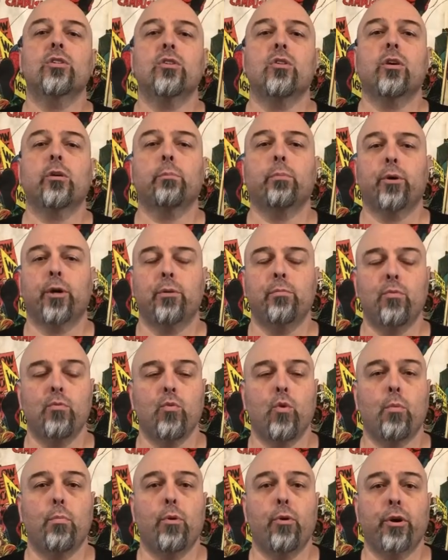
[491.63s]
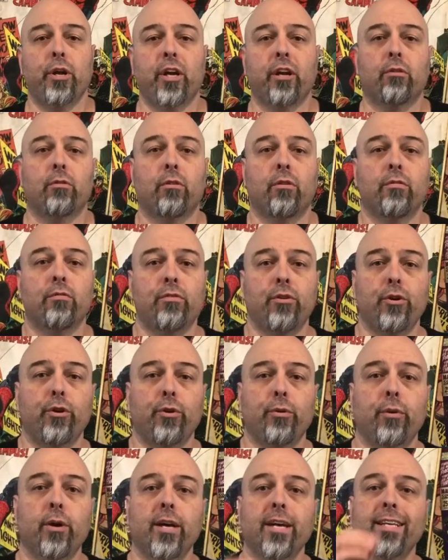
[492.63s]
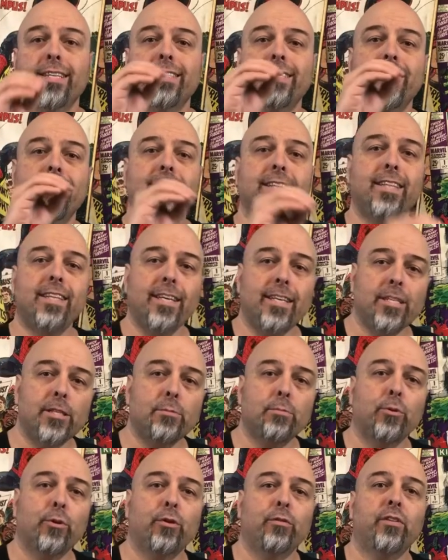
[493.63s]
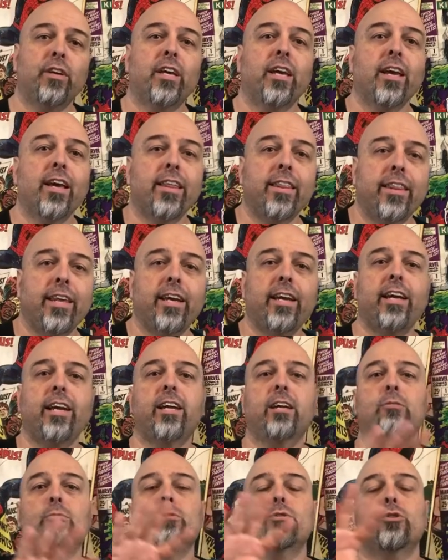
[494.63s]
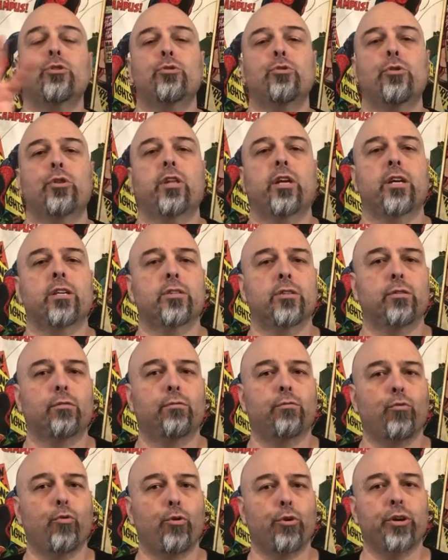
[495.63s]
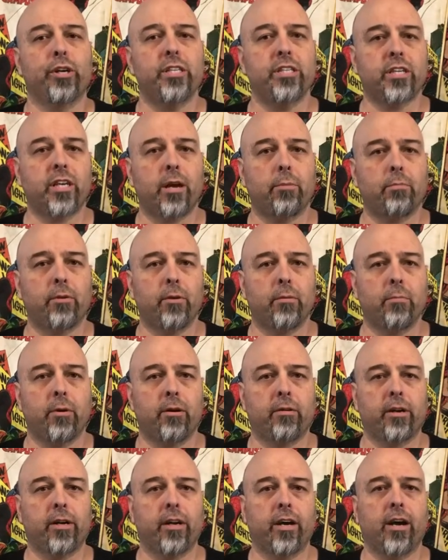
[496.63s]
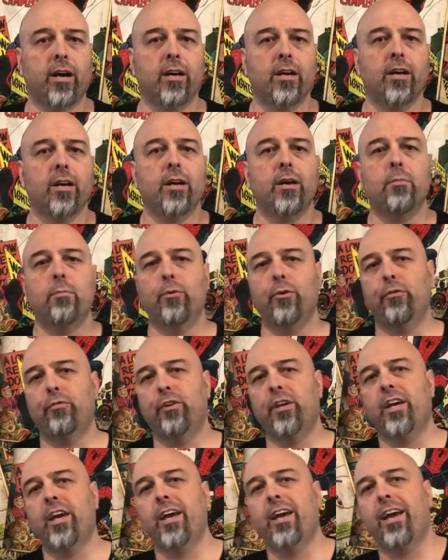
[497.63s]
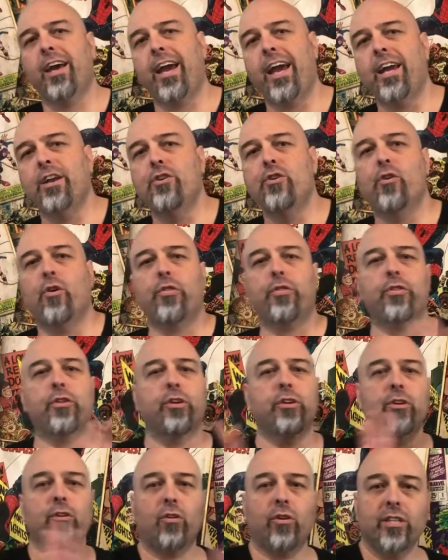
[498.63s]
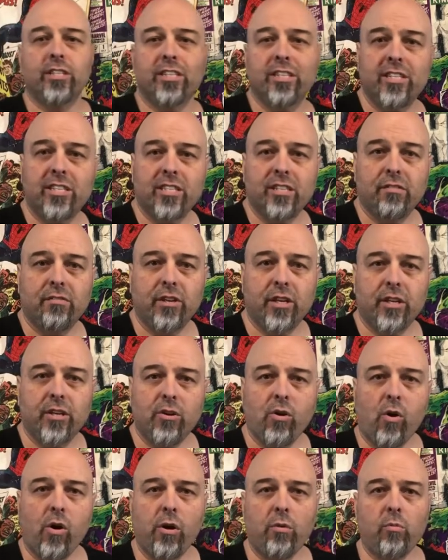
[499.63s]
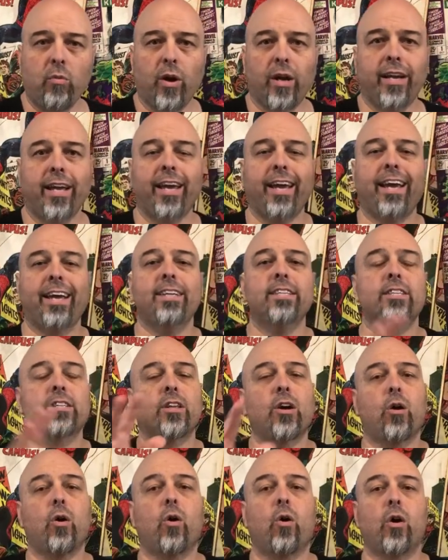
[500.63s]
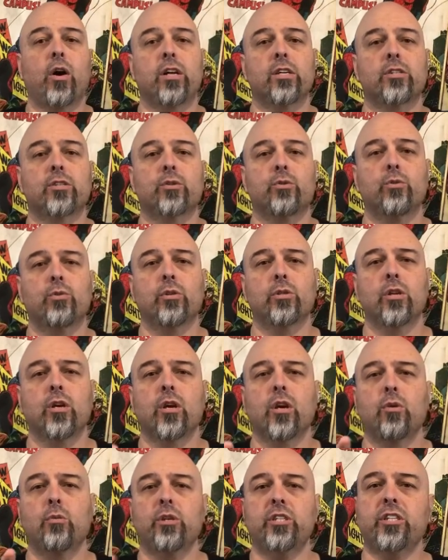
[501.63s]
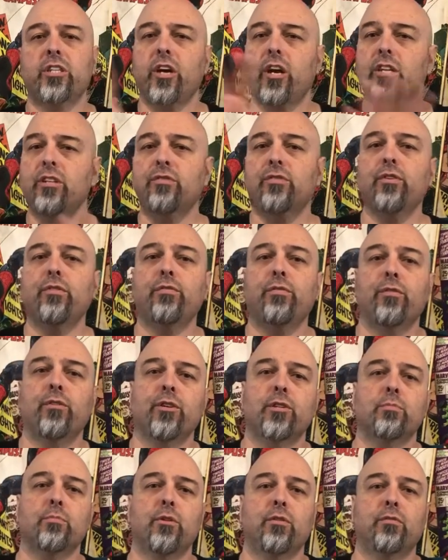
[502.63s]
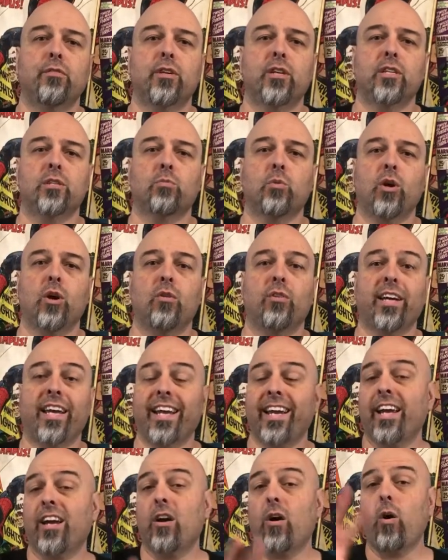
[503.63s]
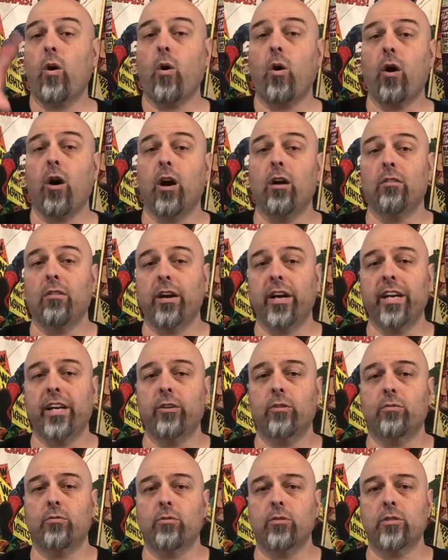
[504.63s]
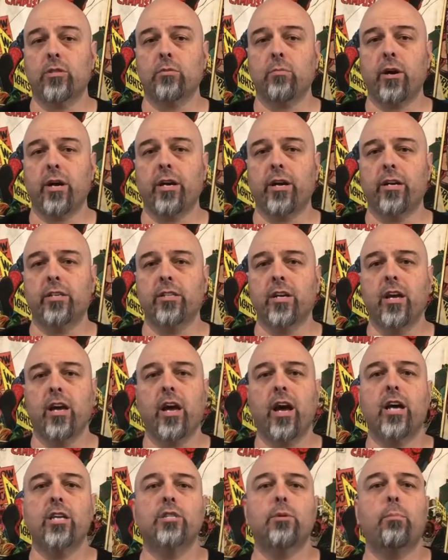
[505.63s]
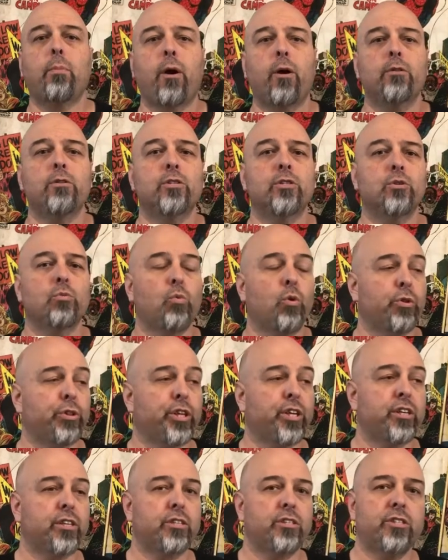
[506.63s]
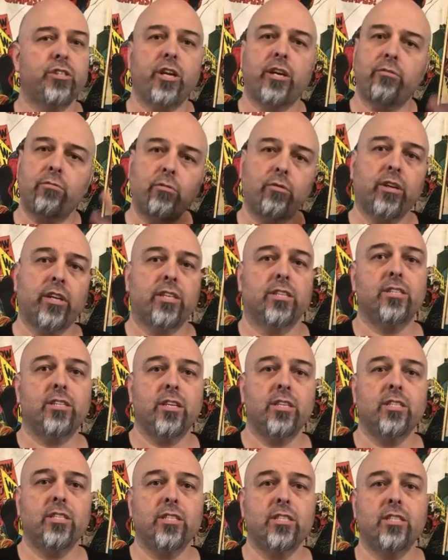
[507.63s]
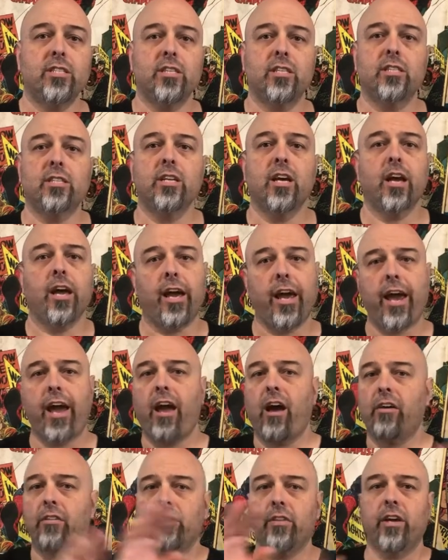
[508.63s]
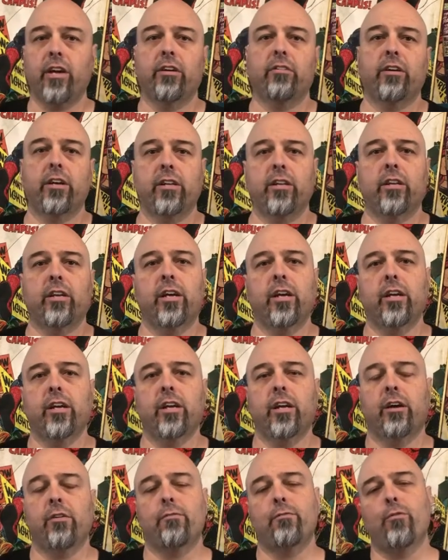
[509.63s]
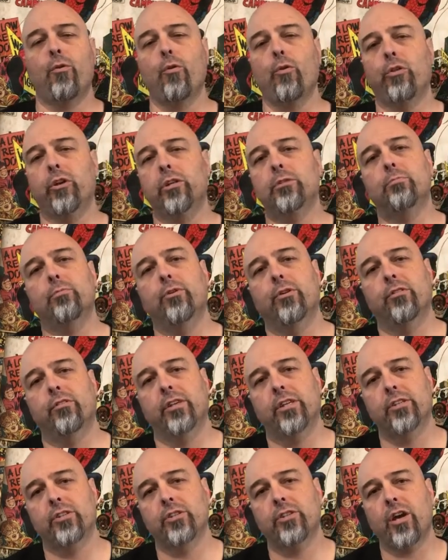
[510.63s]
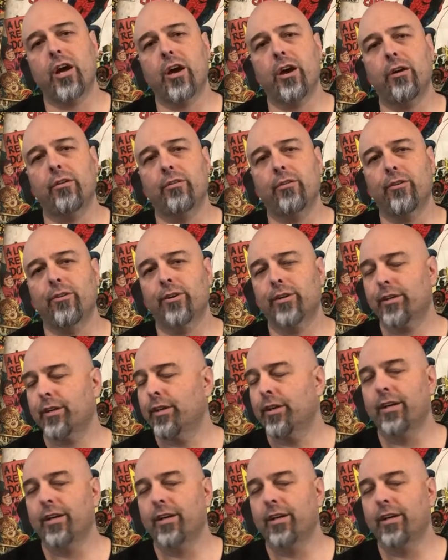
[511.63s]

like people were putting a review to this movie thinking it was 2014's Captain America movie and not the 1979 one, hence the higher scores, which goes for the first movie as well, getting a higher rating on Rotten Tomatoes as opposed to what the general consensus is out there in the internet for this movie. So look,